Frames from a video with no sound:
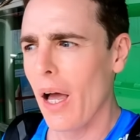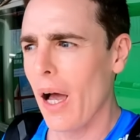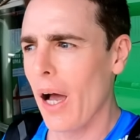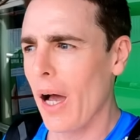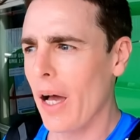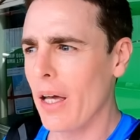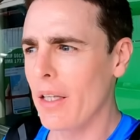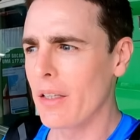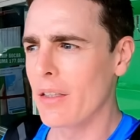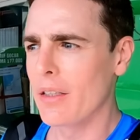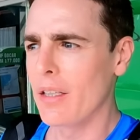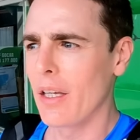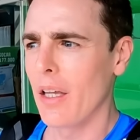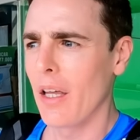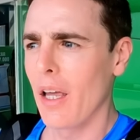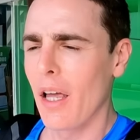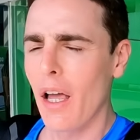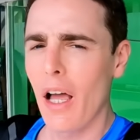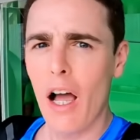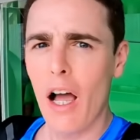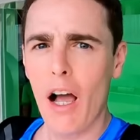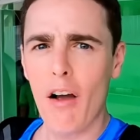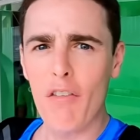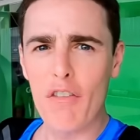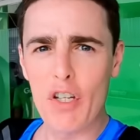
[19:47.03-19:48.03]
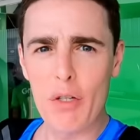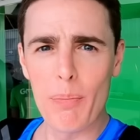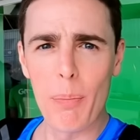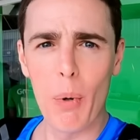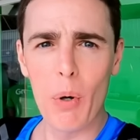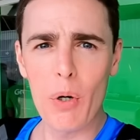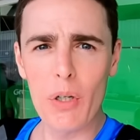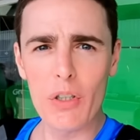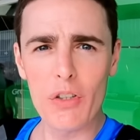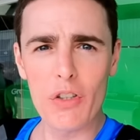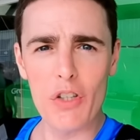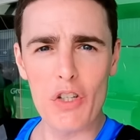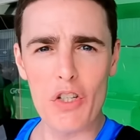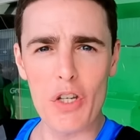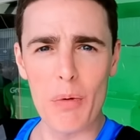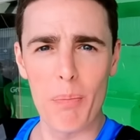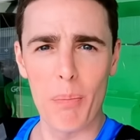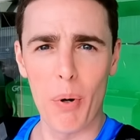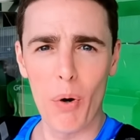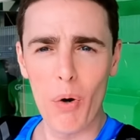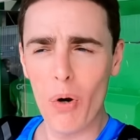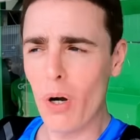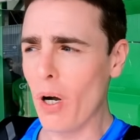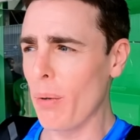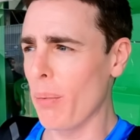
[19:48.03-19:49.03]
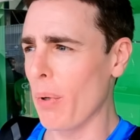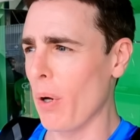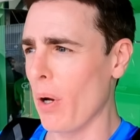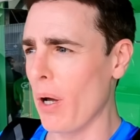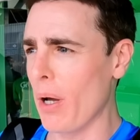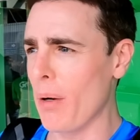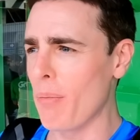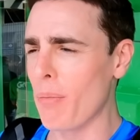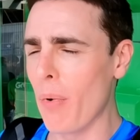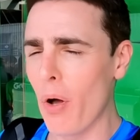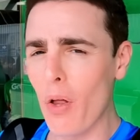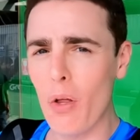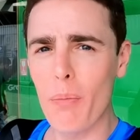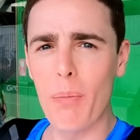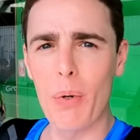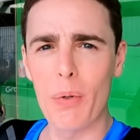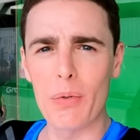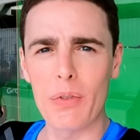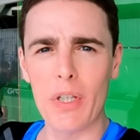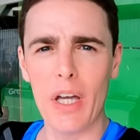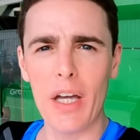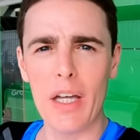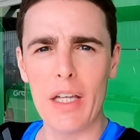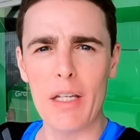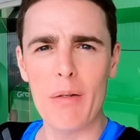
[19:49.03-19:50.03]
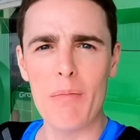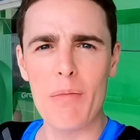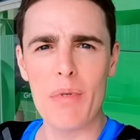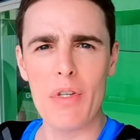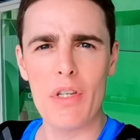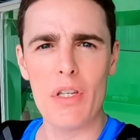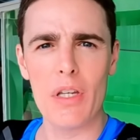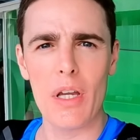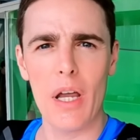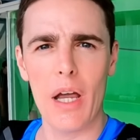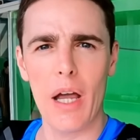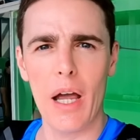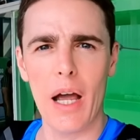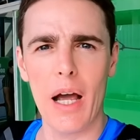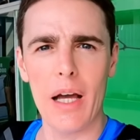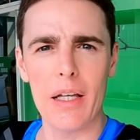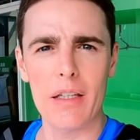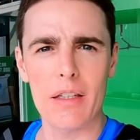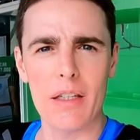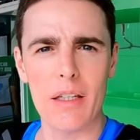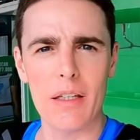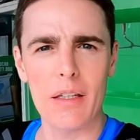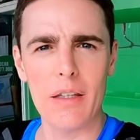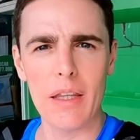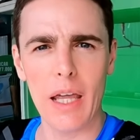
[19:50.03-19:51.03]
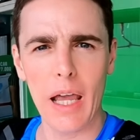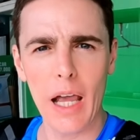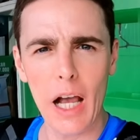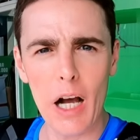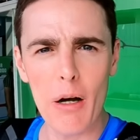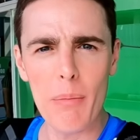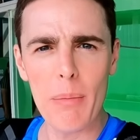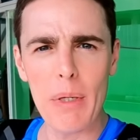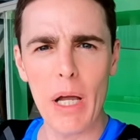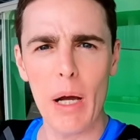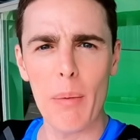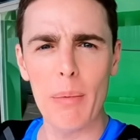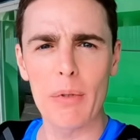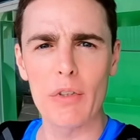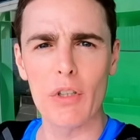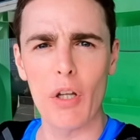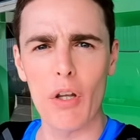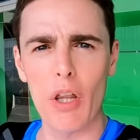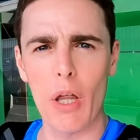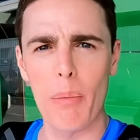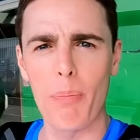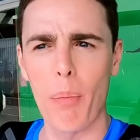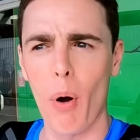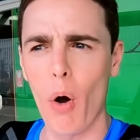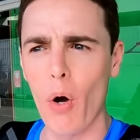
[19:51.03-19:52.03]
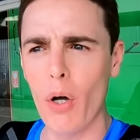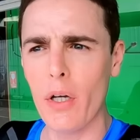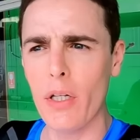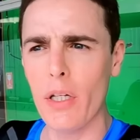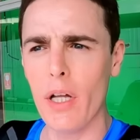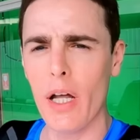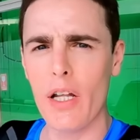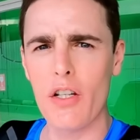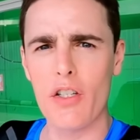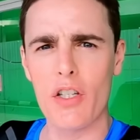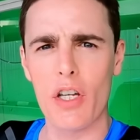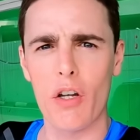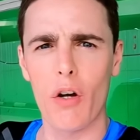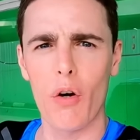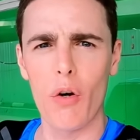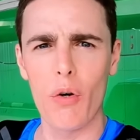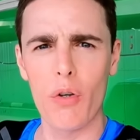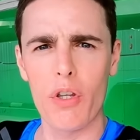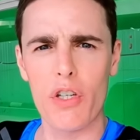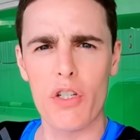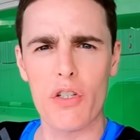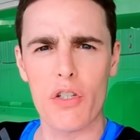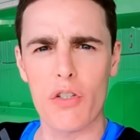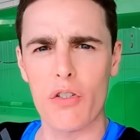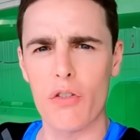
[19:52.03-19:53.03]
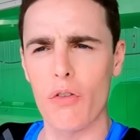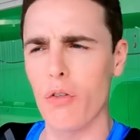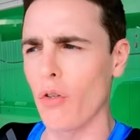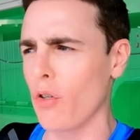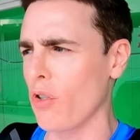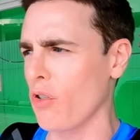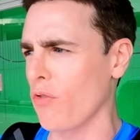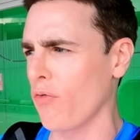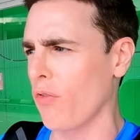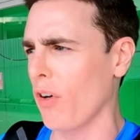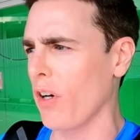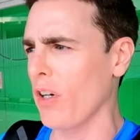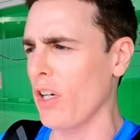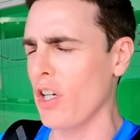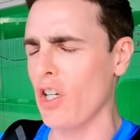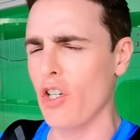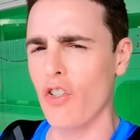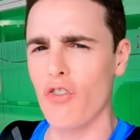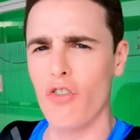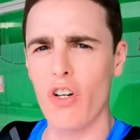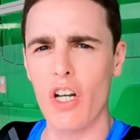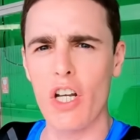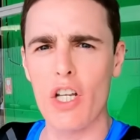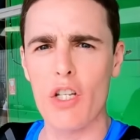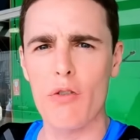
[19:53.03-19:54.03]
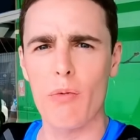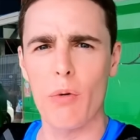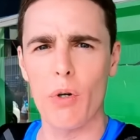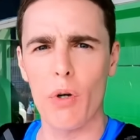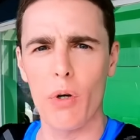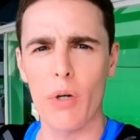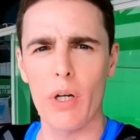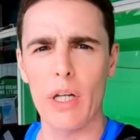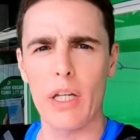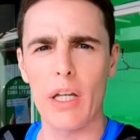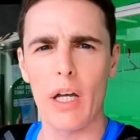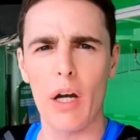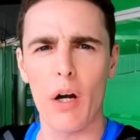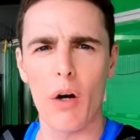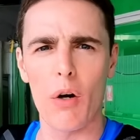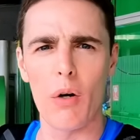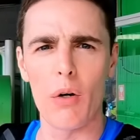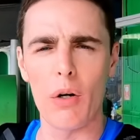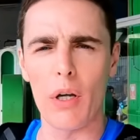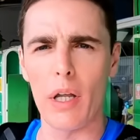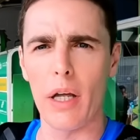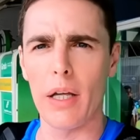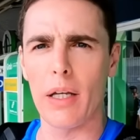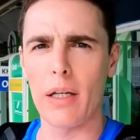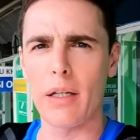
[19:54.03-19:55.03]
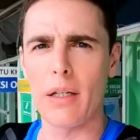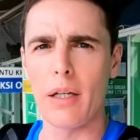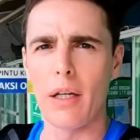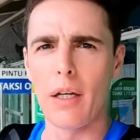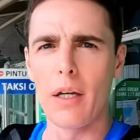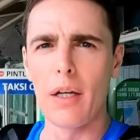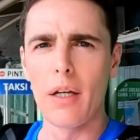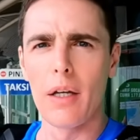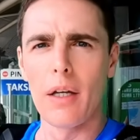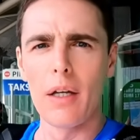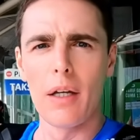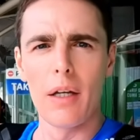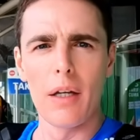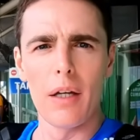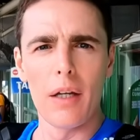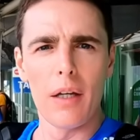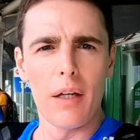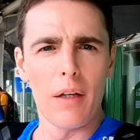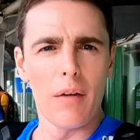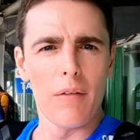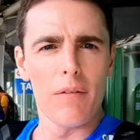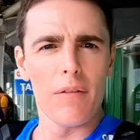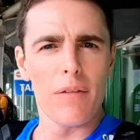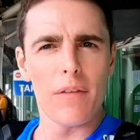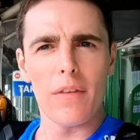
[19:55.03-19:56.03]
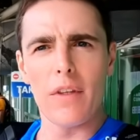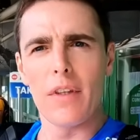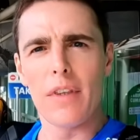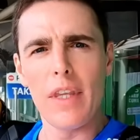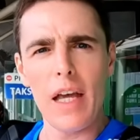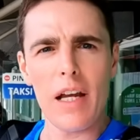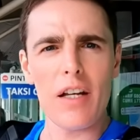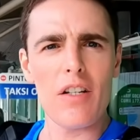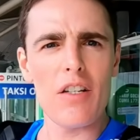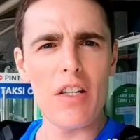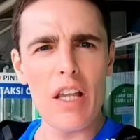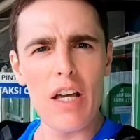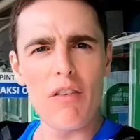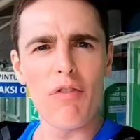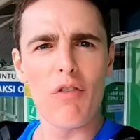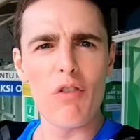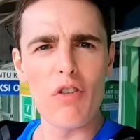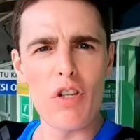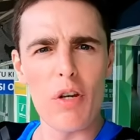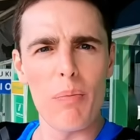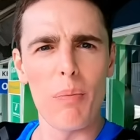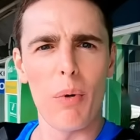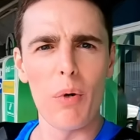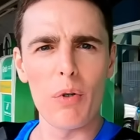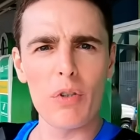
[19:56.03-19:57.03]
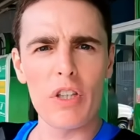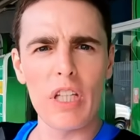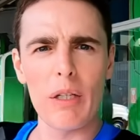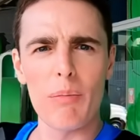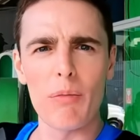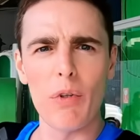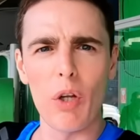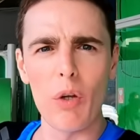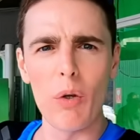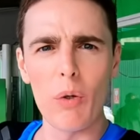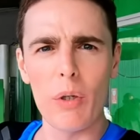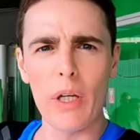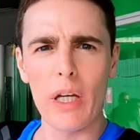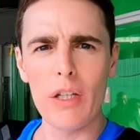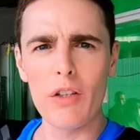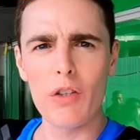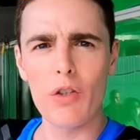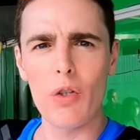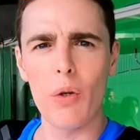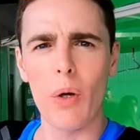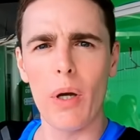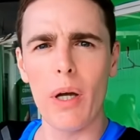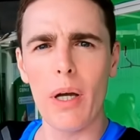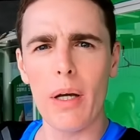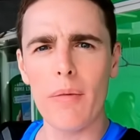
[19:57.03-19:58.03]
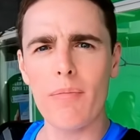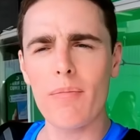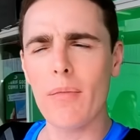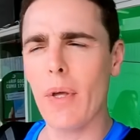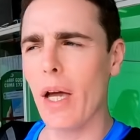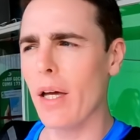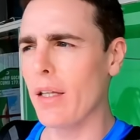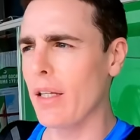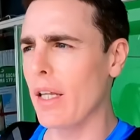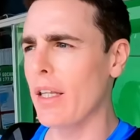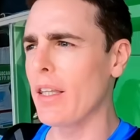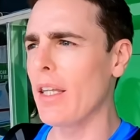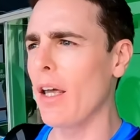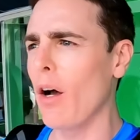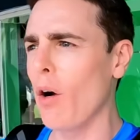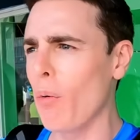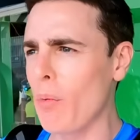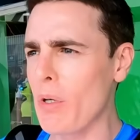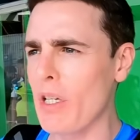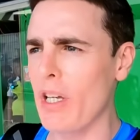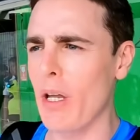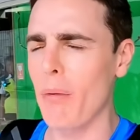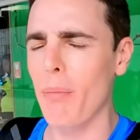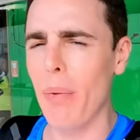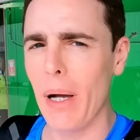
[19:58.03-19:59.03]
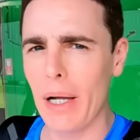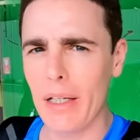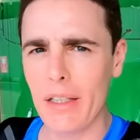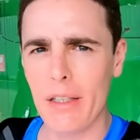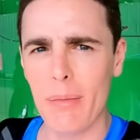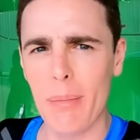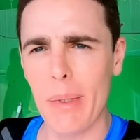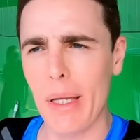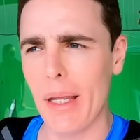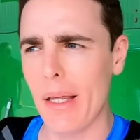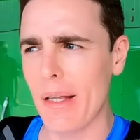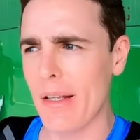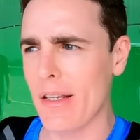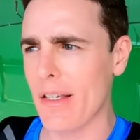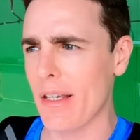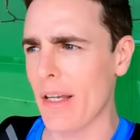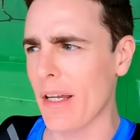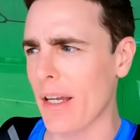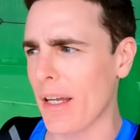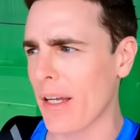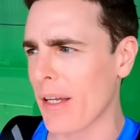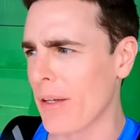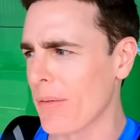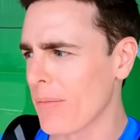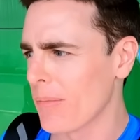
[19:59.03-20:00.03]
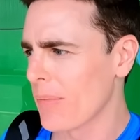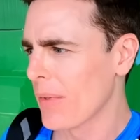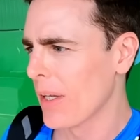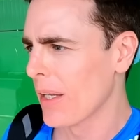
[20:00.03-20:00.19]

And I've spoken to support about it multiple times, and they help me up until a point and say, "Oh, this looks very strange. We're going to get our like next level support team to look into it." And then they always get back to me and say,